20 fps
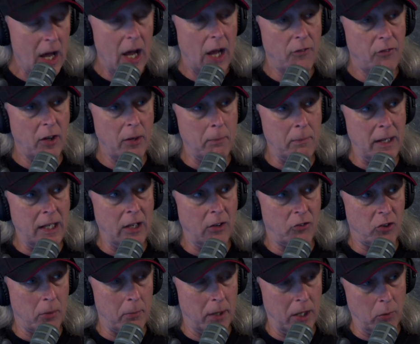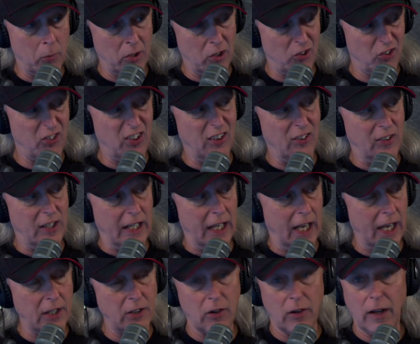It's like meeting somebody when you're
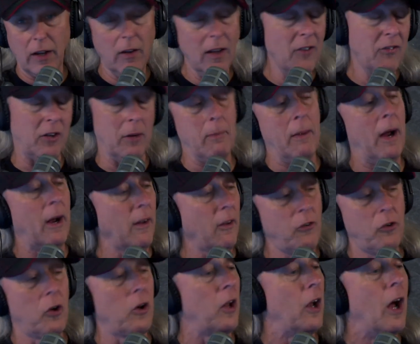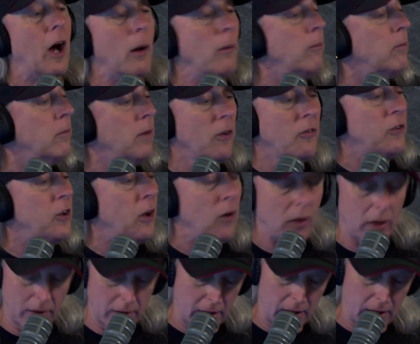68. And you're like, let's get married. Let's hook it up. Let's do it.